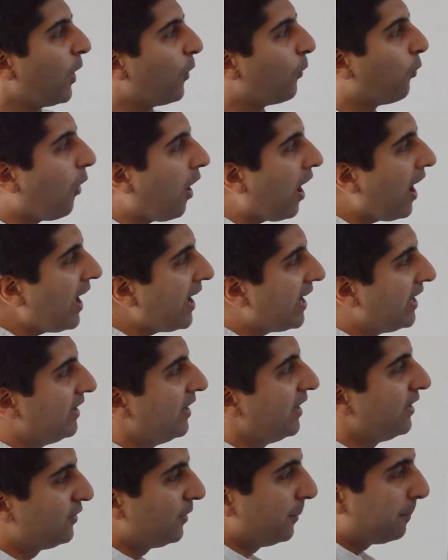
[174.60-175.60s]

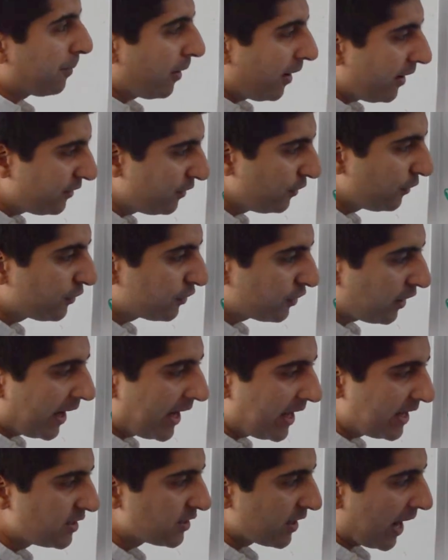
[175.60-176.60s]
Why did prices
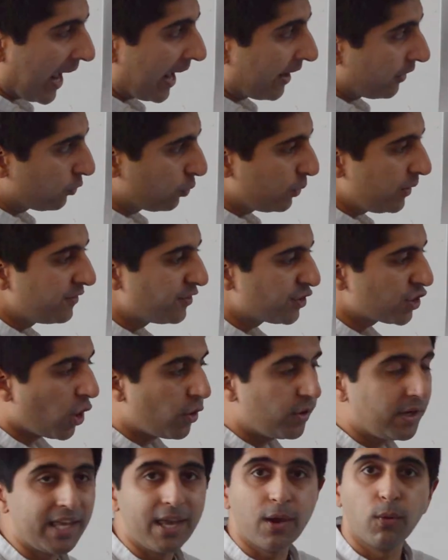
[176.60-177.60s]
change as we've
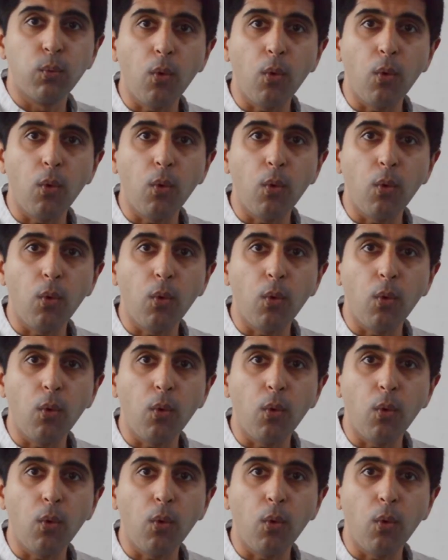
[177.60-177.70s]
shown here?